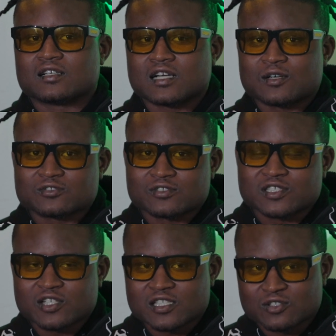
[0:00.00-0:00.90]
I was
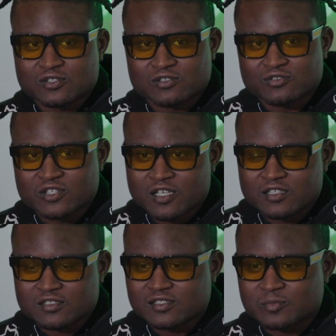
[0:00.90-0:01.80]
really trying to go to New
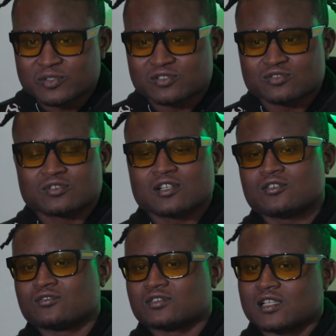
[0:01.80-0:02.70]
York to pursue
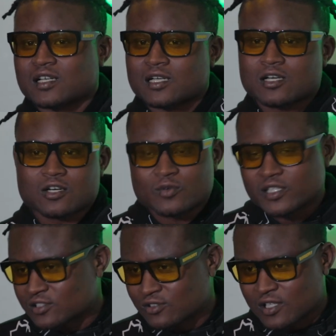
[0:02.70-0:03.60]
clothes. Like, I
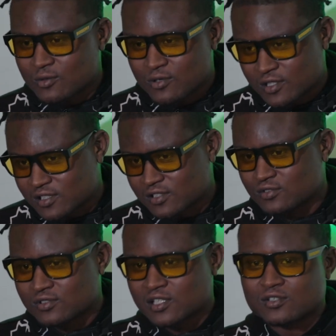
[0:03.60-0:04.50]
always knew I wanted to
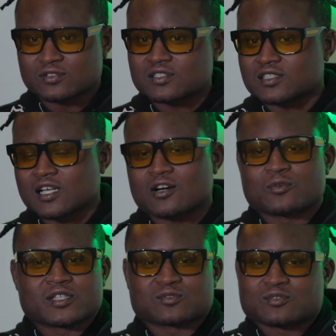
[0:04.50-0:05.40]
do clothes because I
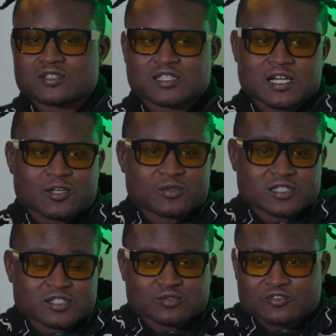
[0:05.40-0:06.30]

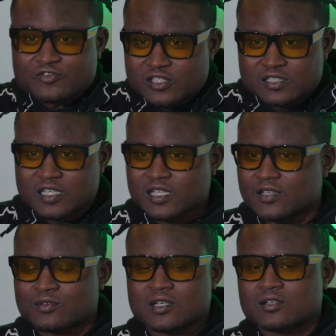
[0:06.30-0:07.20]
always just was fresh. Like,
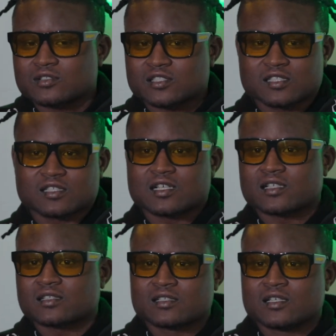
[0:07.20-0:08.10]
even when I was younger,
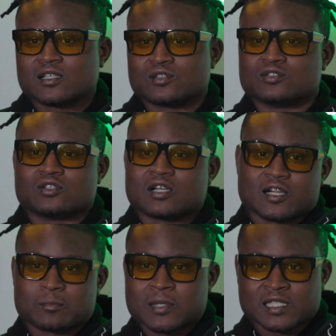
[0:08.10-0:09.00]
like,
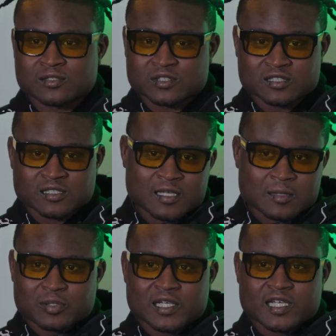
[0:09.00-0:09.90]
everybody was
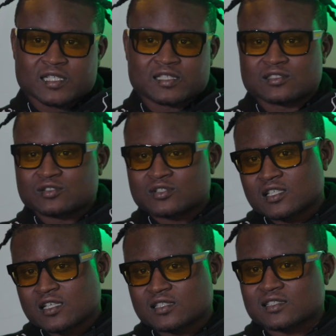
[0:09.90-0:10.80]
playing and
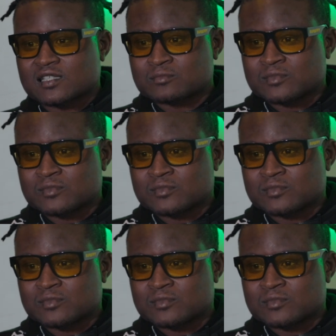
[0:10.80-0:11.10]
doing all this.